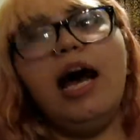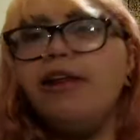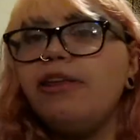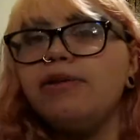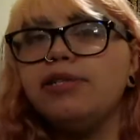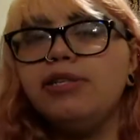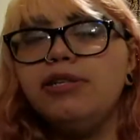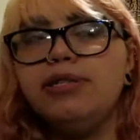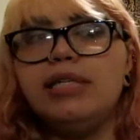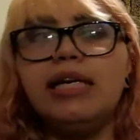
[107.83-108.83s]
I thought I was going
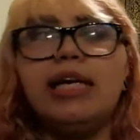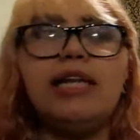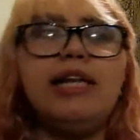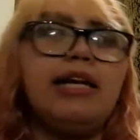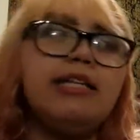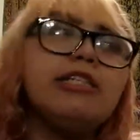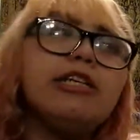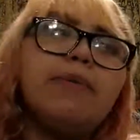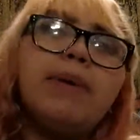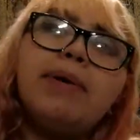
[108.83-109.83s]
to use it, and then I ended
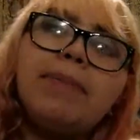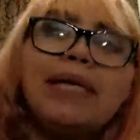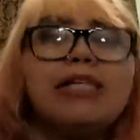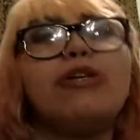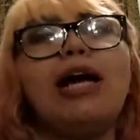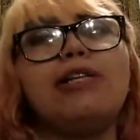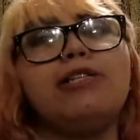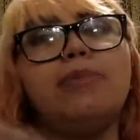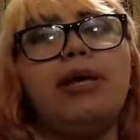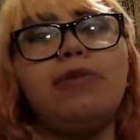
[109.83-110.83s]
up being attracted
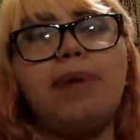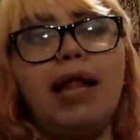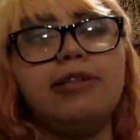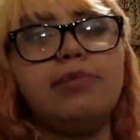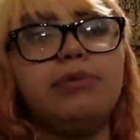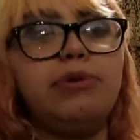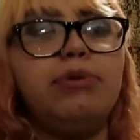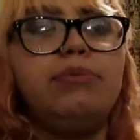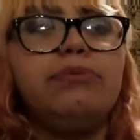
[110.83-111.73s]
to my other palettes more.